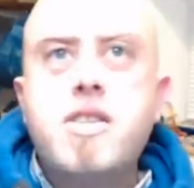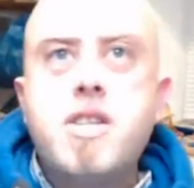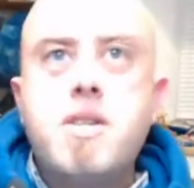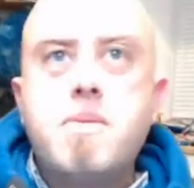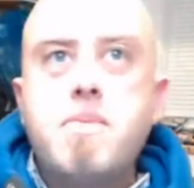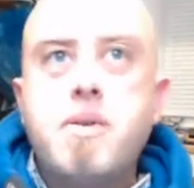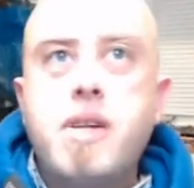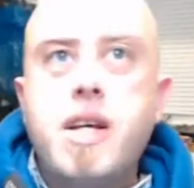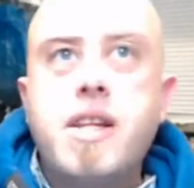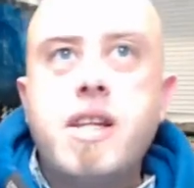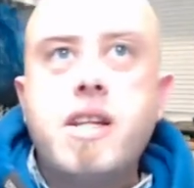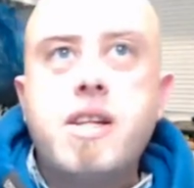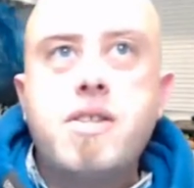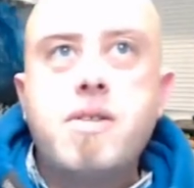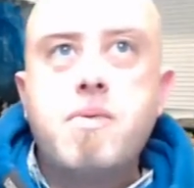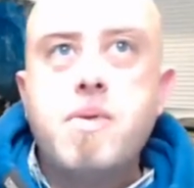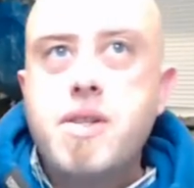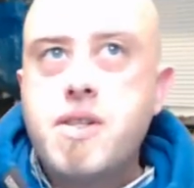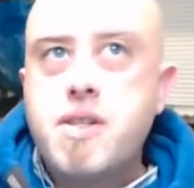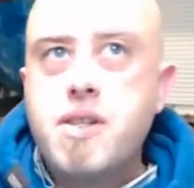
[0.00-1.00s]
I just put that there
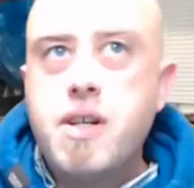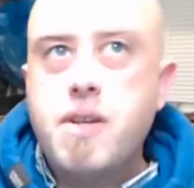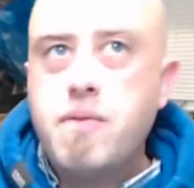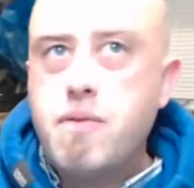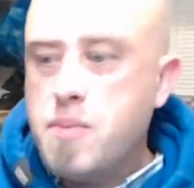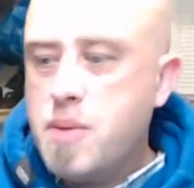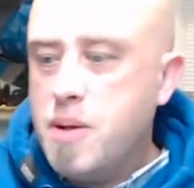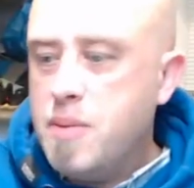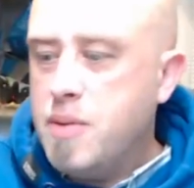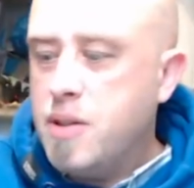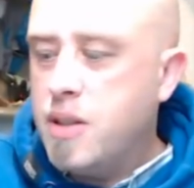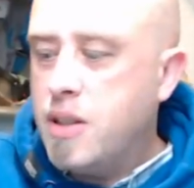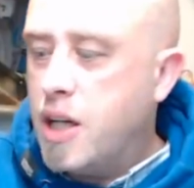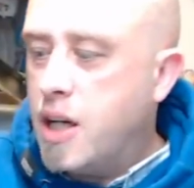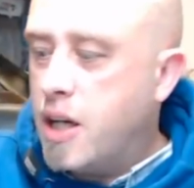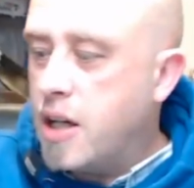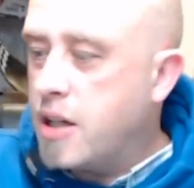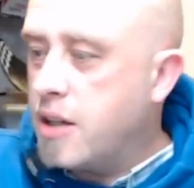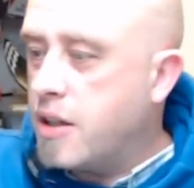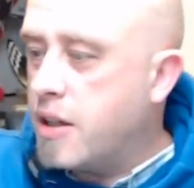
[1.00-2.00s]
to one side for a moment?
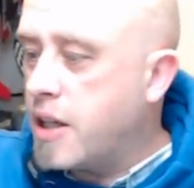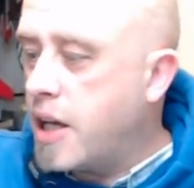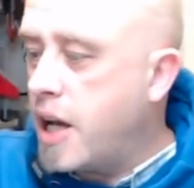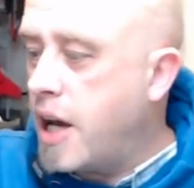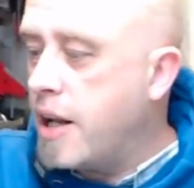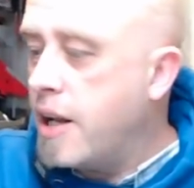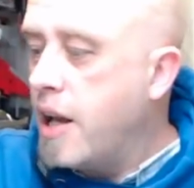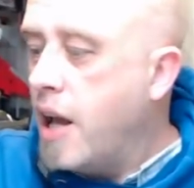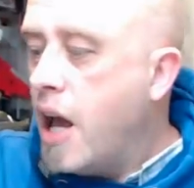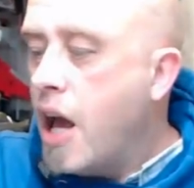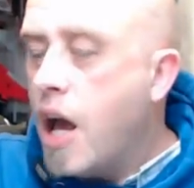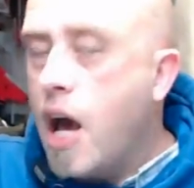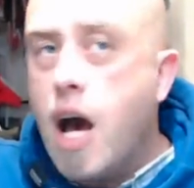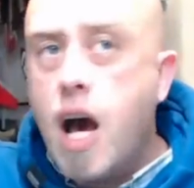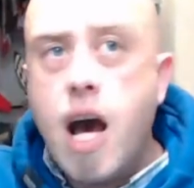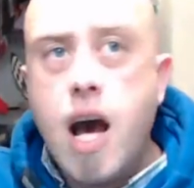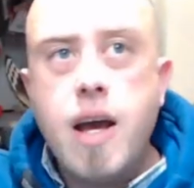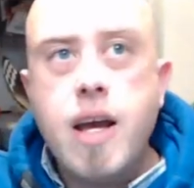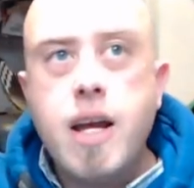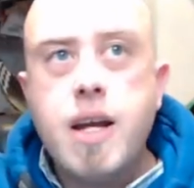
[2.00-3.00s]
Yeah, I think I can.
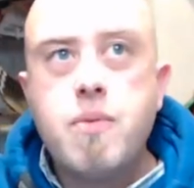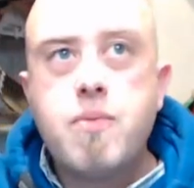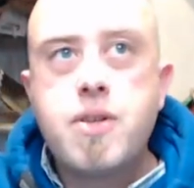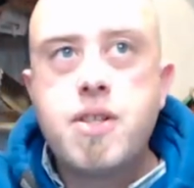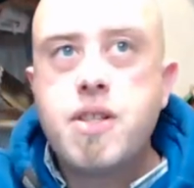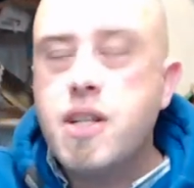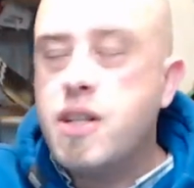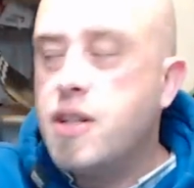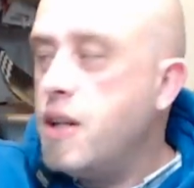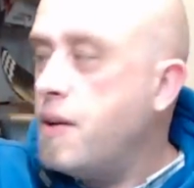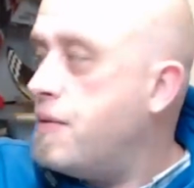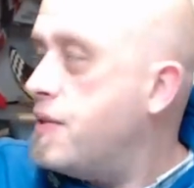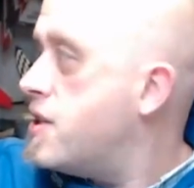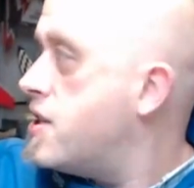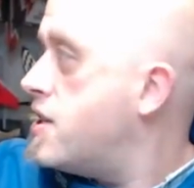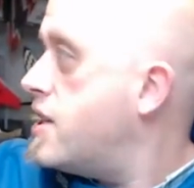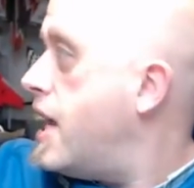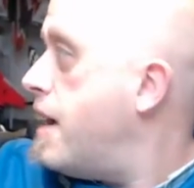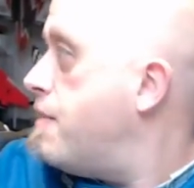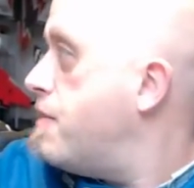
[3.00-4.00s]
It was the different
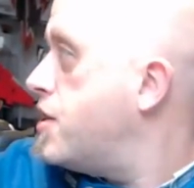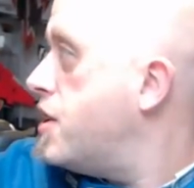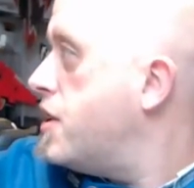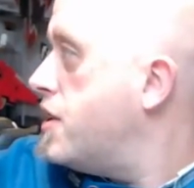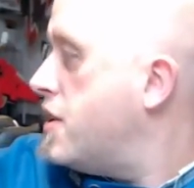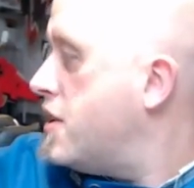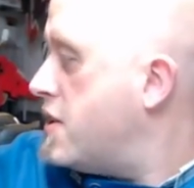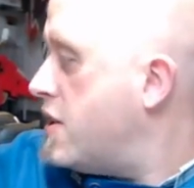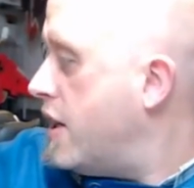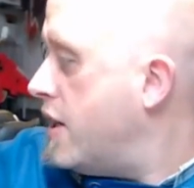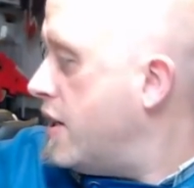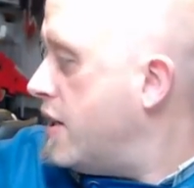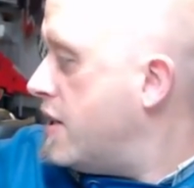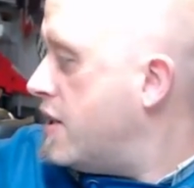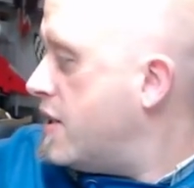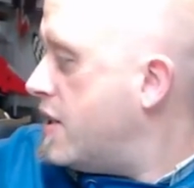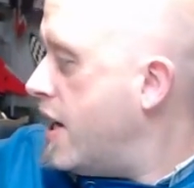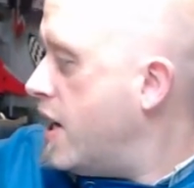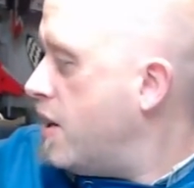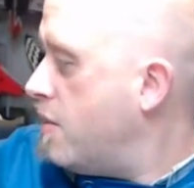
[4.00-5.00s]
slant which I decided
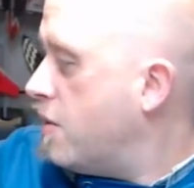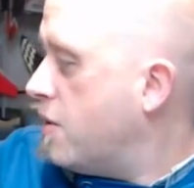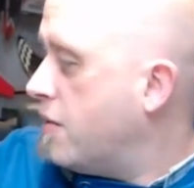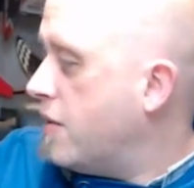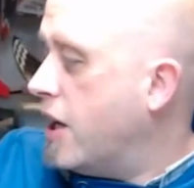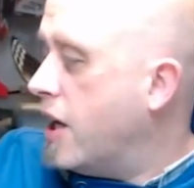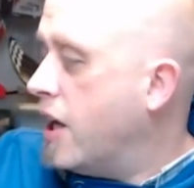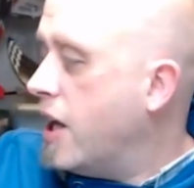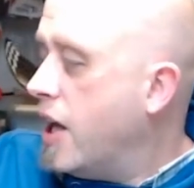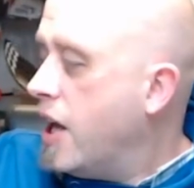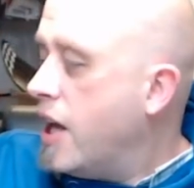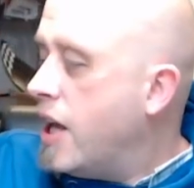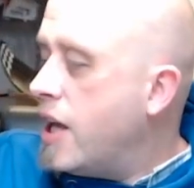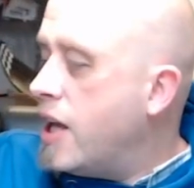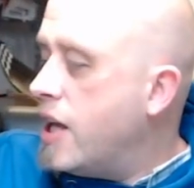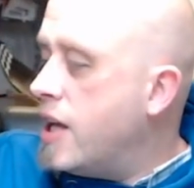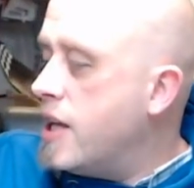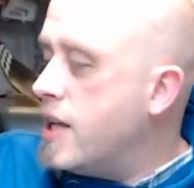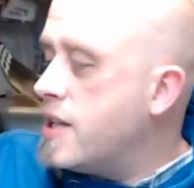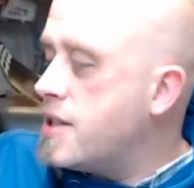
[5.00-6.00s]
to take with it
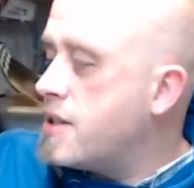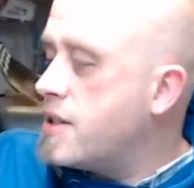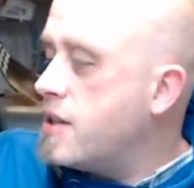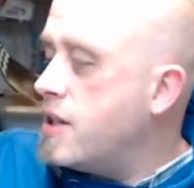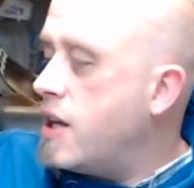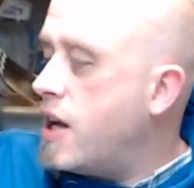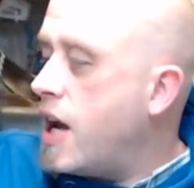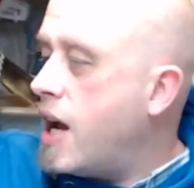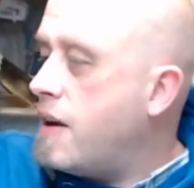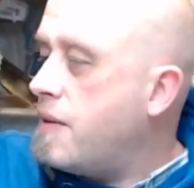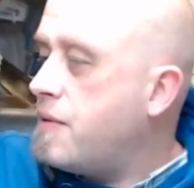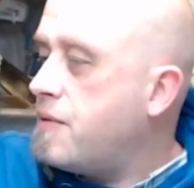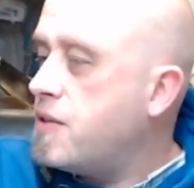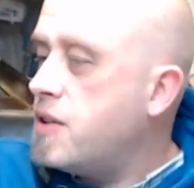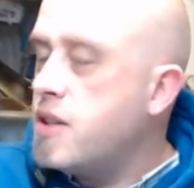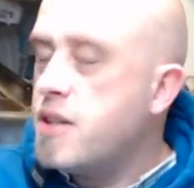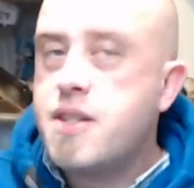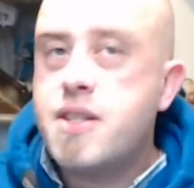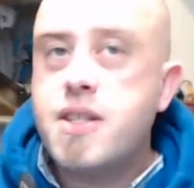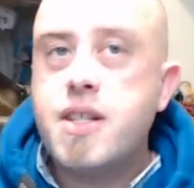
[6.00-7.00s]
is that
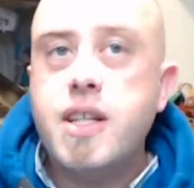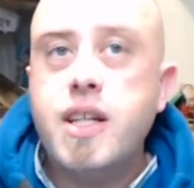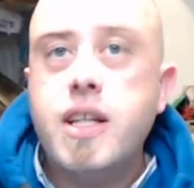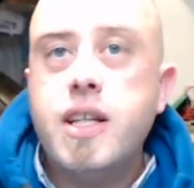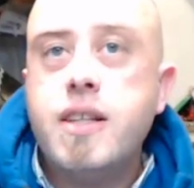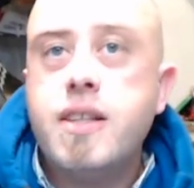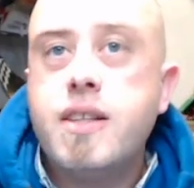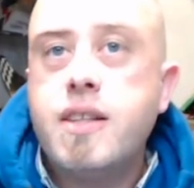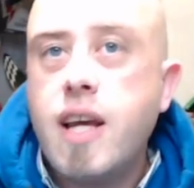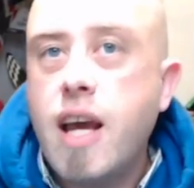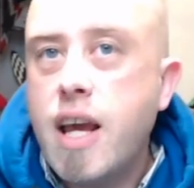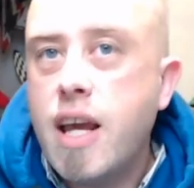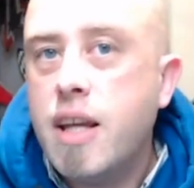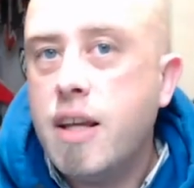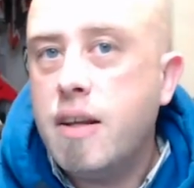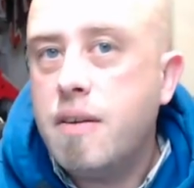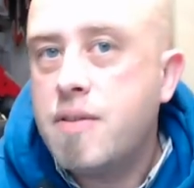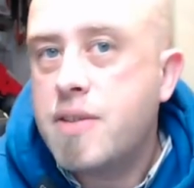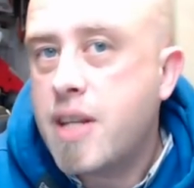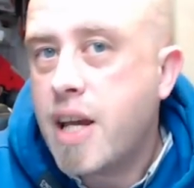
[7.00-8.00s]
after seeing
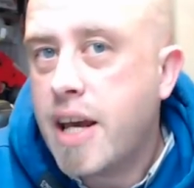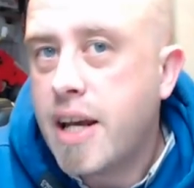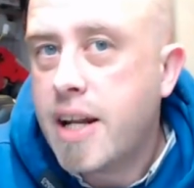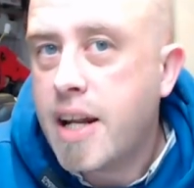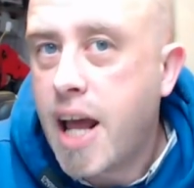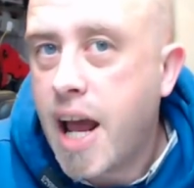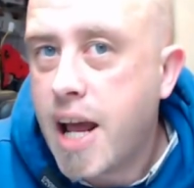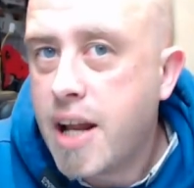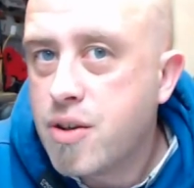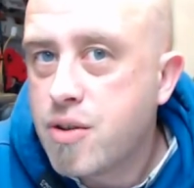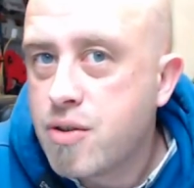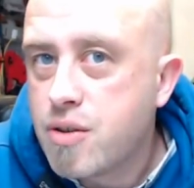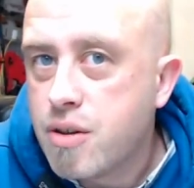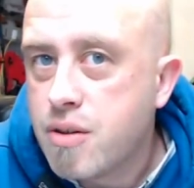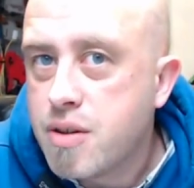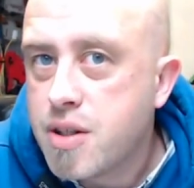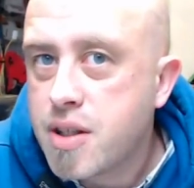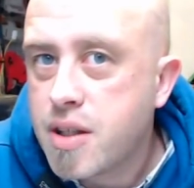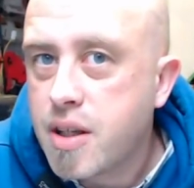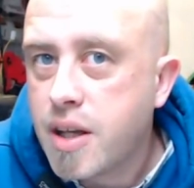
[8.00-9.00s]
Dave's and
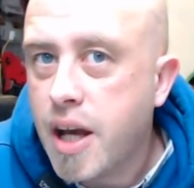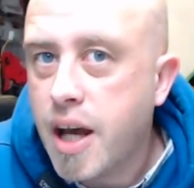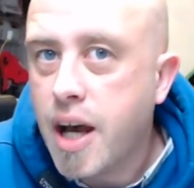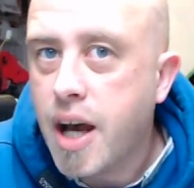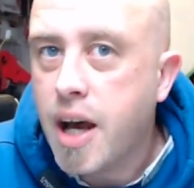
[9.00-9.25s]
Andrew's